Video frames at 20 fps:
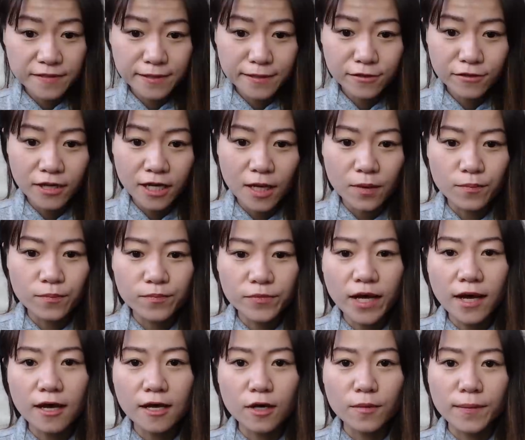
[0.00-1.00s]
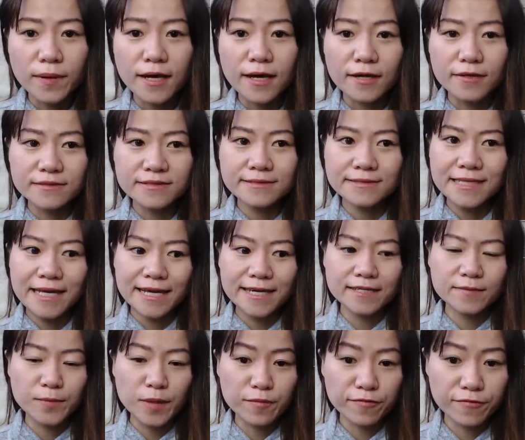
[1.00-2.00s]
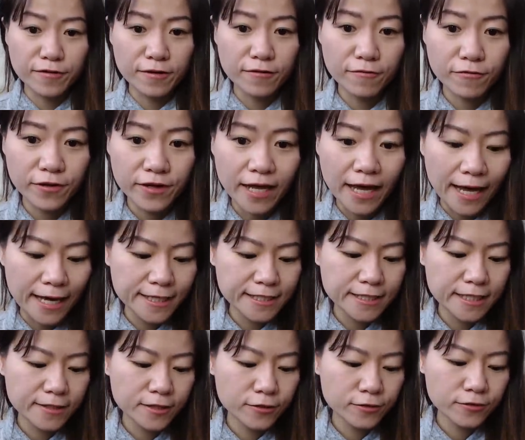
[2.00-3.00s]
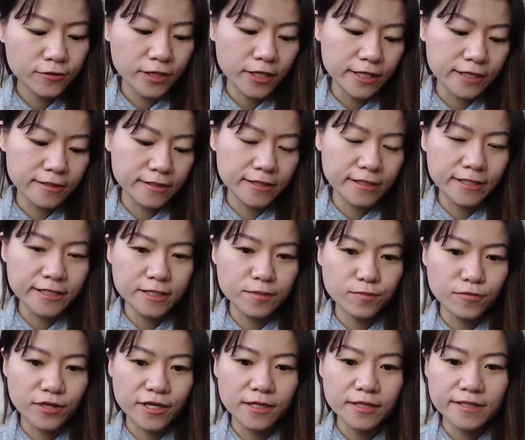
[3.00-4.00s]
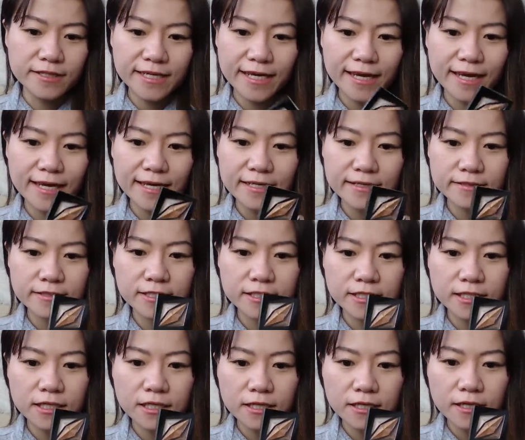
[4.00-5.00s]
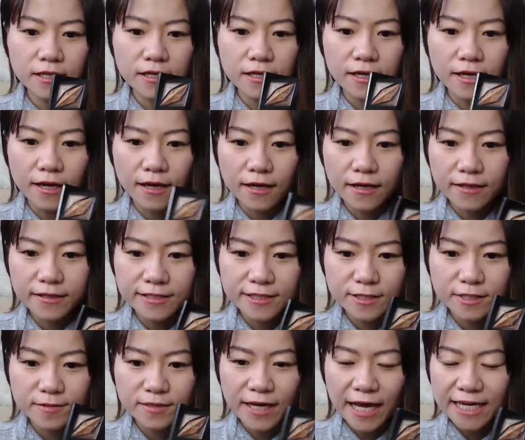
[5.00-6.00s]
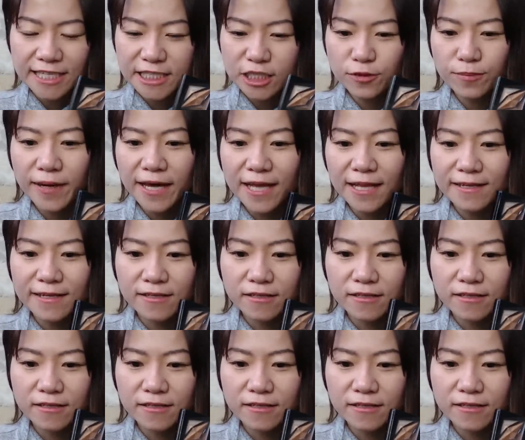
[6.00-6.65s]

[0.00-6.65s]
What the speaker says: I have brown eyes, so I'm using the brown palette. See? Here it is, the brown palette.